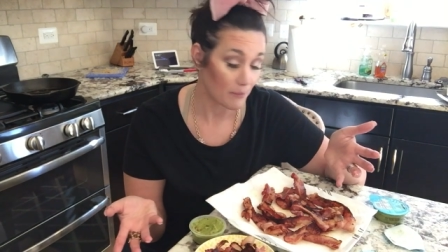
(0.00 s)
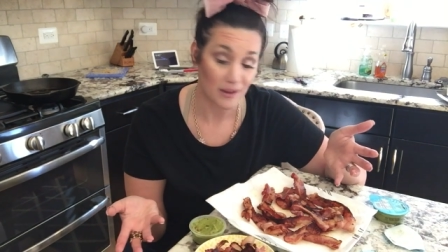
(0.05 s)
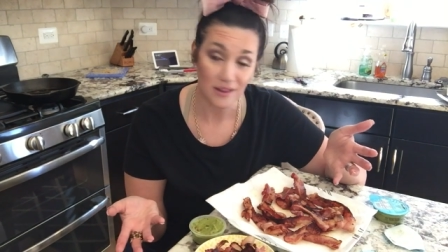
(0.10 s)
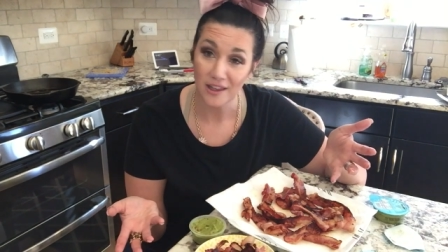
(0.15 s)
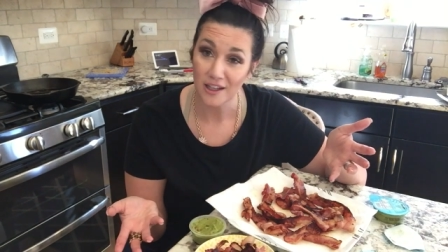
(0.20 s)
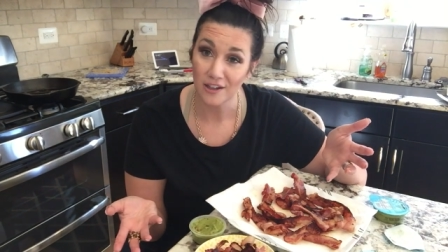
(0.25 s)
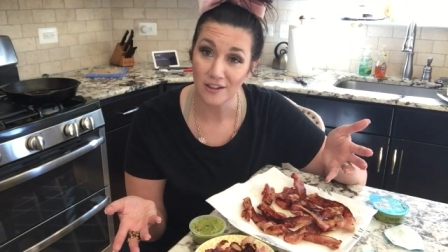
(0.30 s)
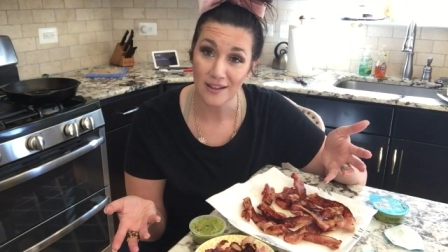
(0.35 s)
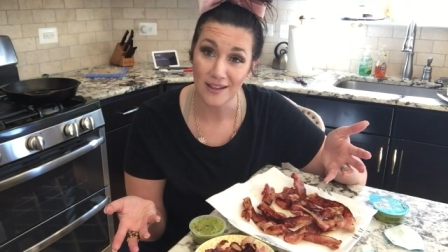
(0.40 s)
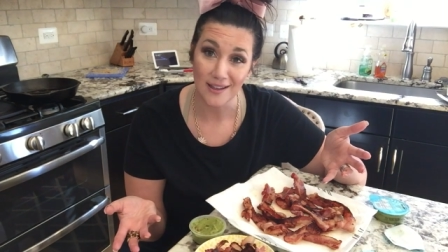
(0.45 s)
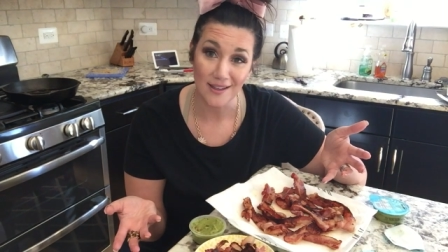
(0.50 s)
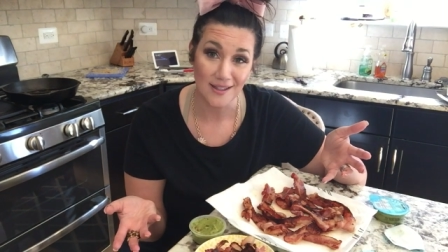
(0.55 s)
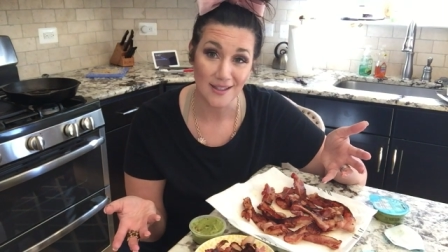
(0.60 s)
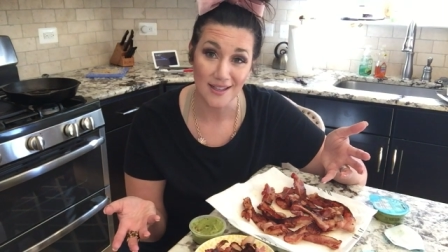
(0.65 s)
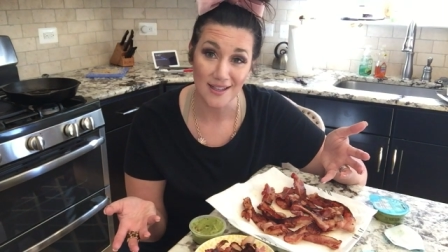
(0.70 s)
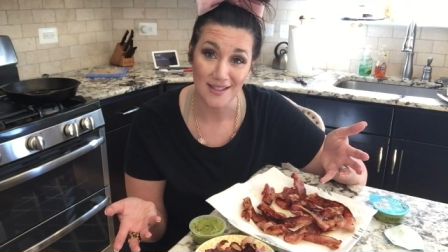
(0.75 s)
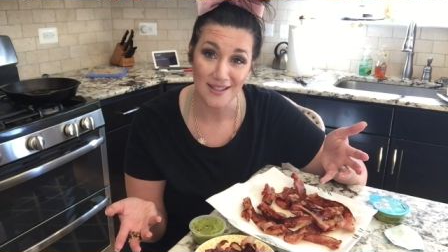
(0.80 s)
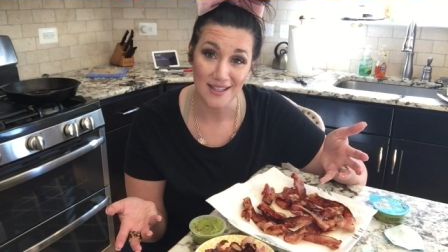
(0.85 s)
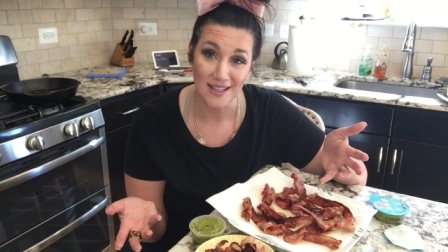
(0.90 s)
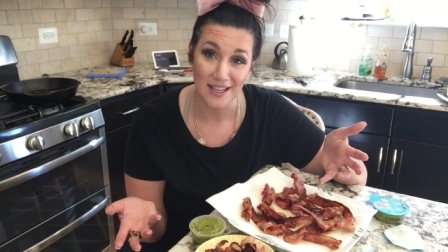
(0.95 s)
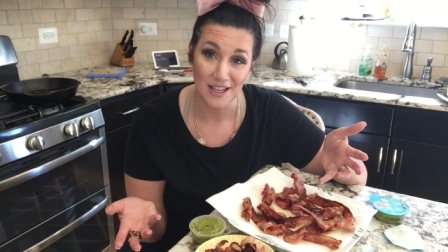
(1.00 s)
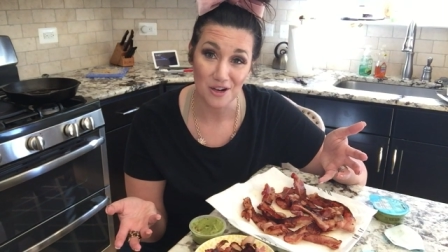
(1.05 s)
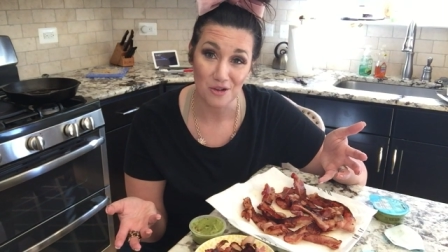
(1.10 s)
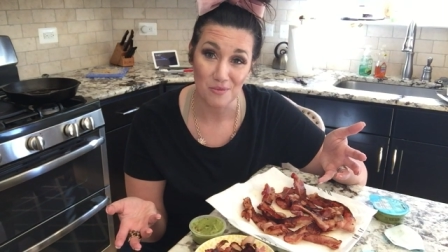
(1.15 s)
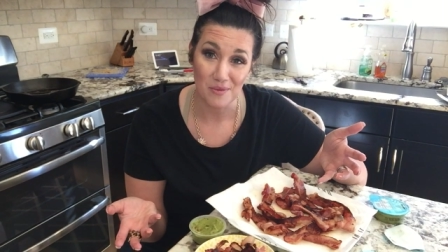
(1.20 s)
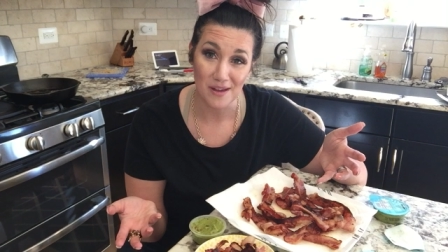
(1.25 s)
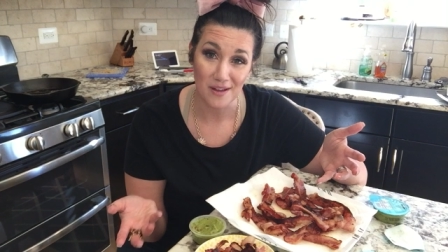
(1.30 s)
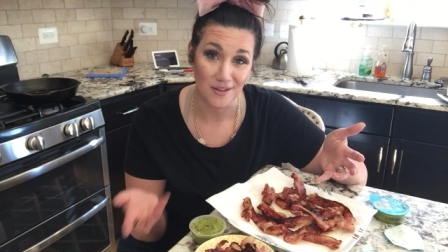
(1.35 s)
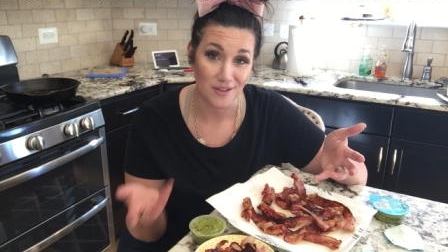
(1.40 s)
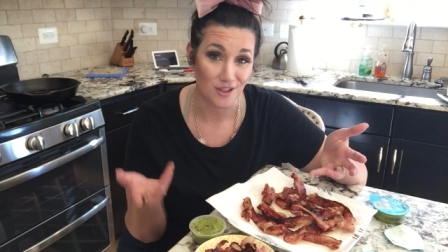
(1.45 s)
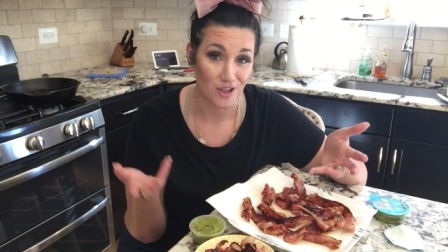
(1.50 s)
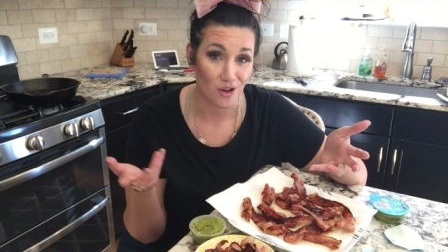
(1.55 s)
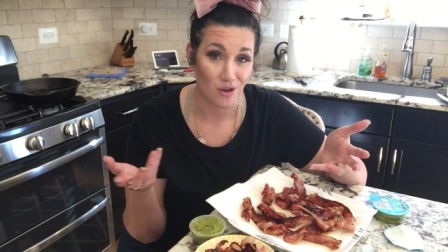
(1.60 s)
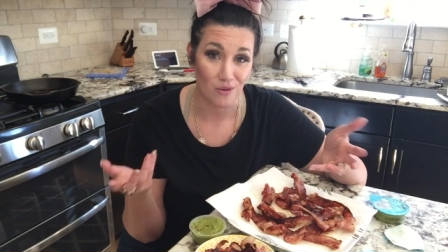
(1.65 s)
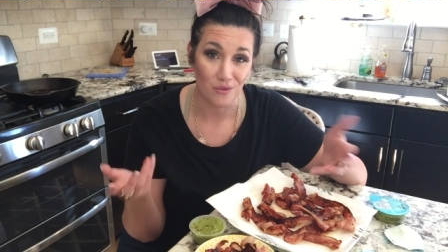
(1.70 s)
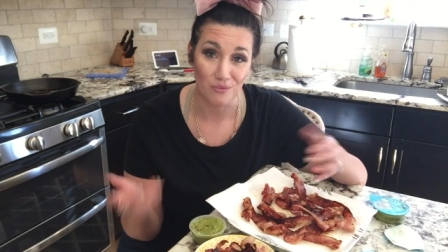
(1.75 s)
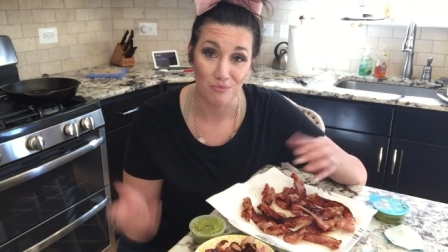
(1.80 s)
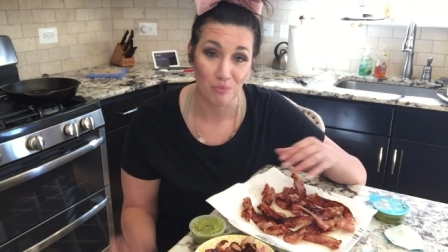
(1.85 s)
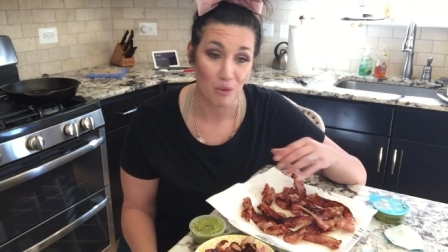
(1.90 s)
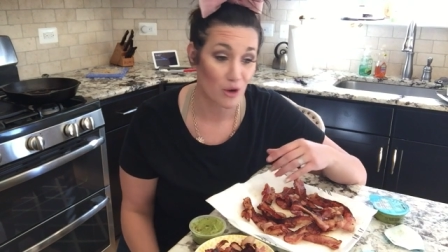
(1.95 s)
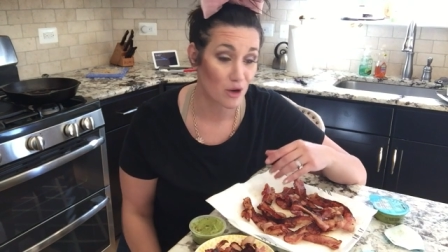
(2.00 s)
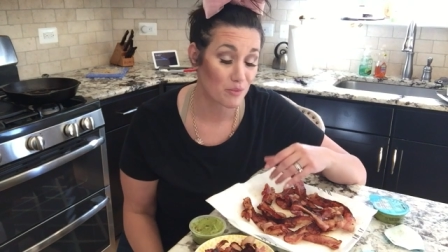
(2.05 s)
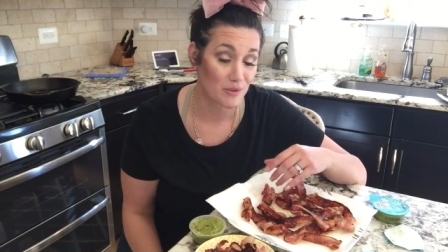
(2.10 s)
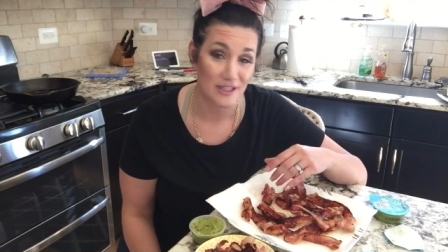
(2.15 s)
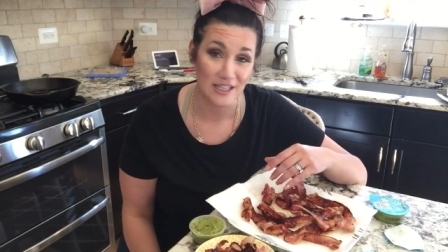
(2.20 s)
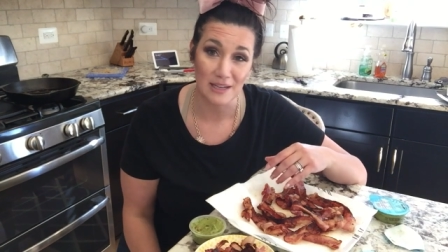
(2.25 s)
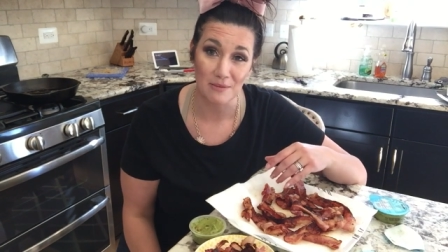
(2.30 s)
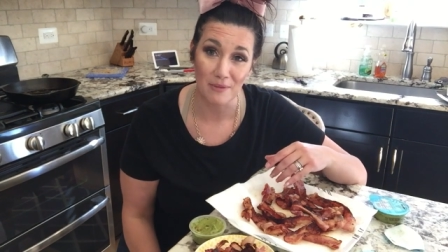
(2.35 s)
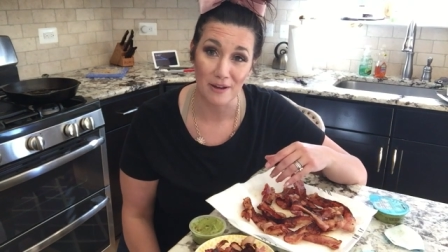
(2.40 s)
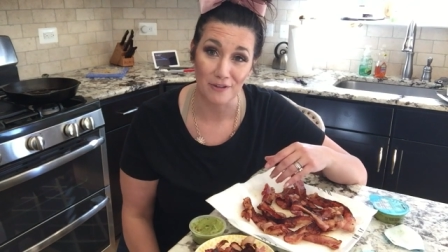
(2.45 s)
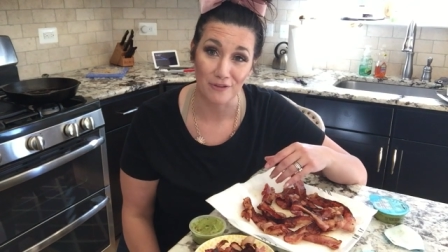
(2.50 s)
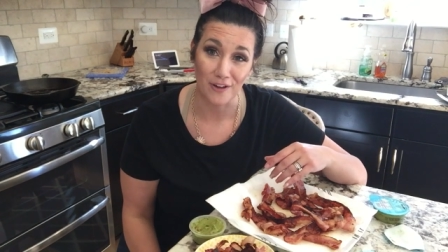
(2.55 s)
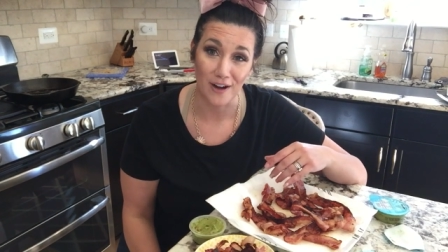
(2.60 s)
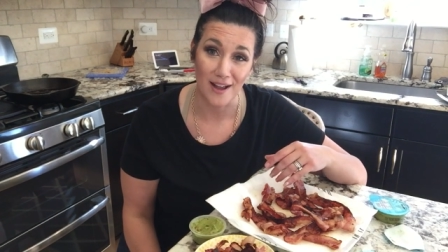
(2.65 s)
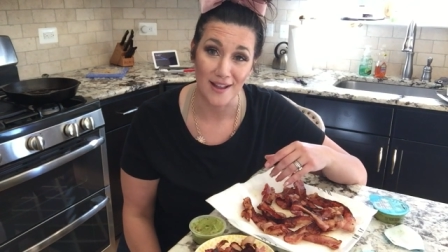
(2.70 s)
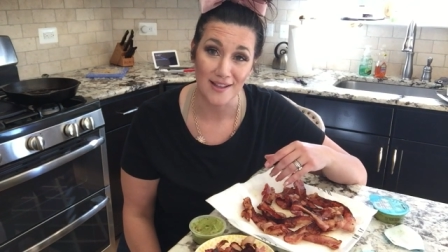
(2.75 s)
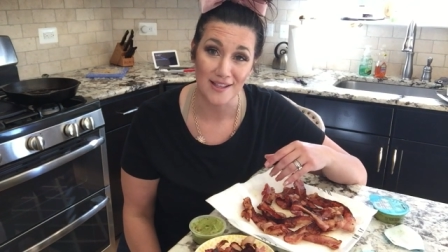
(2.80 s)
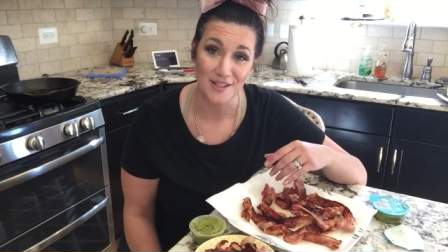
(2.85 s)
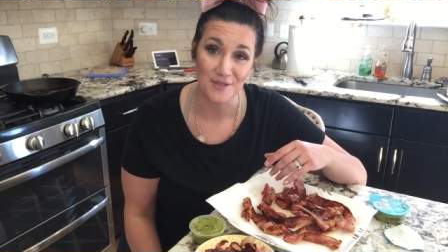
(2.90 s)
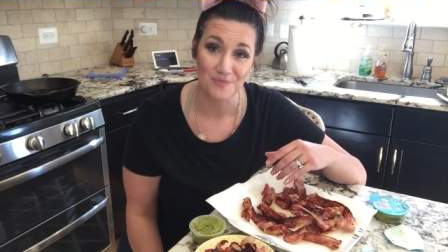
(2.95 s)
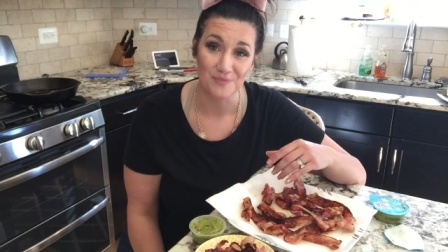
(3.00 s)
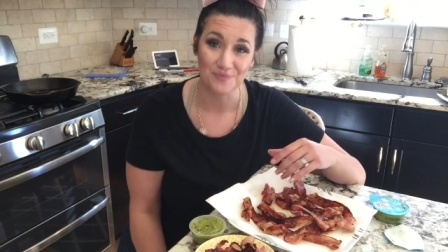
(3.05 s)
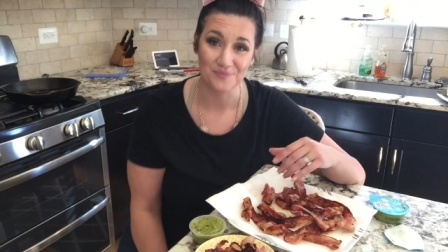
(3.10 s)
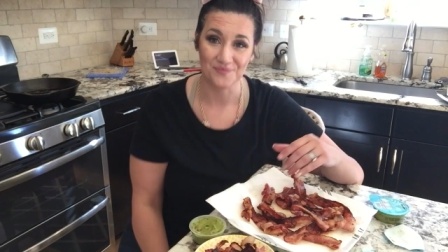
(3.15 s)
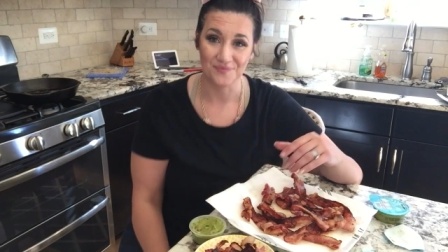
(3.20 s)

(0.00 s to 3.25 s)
But literally, it's an easy keto meal. So bon appetit, my friends.